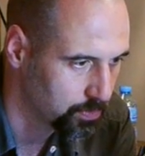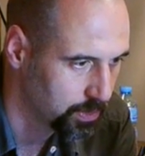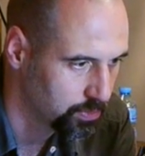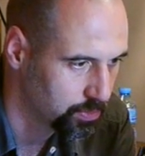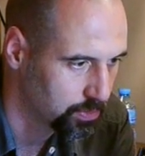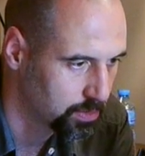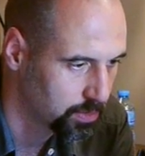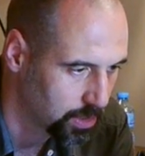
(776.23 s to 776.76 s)
so
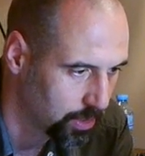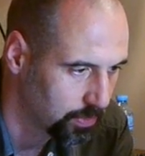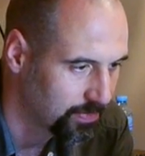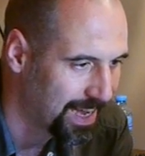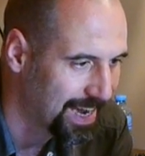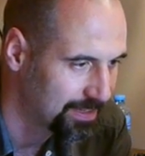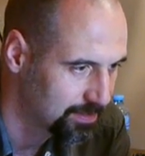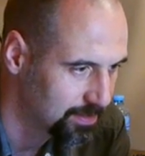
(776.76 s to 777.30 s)
that you
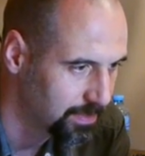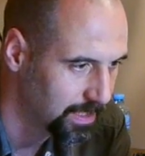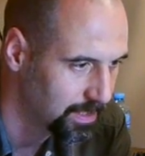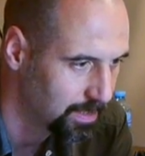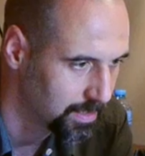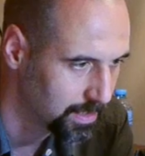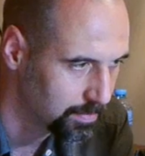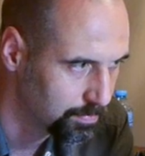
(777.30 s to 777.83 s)
can't
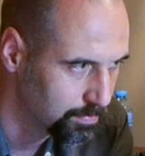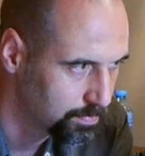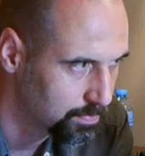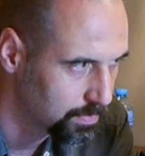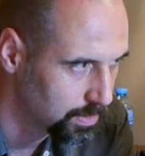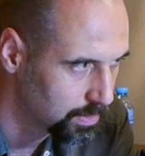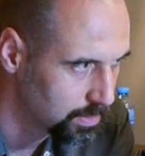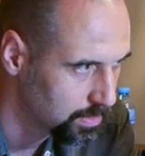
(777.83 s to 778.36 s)
accidentally
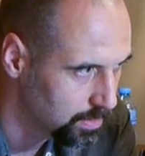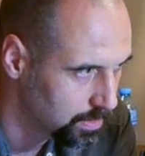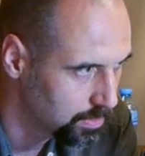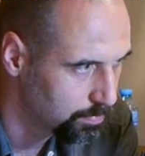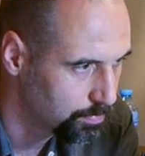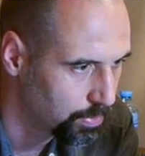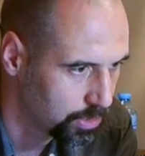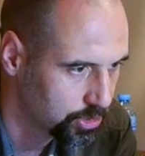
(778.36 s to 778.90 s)

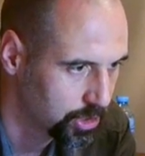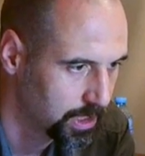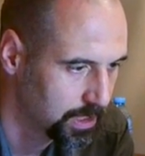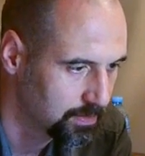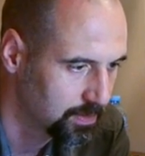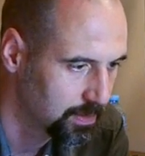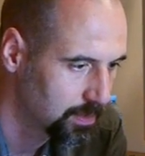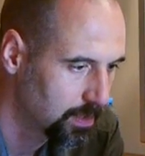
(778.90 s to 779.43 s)
brush
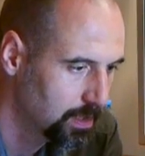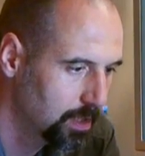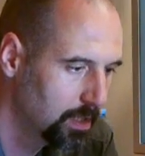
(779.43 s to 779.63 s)
against it.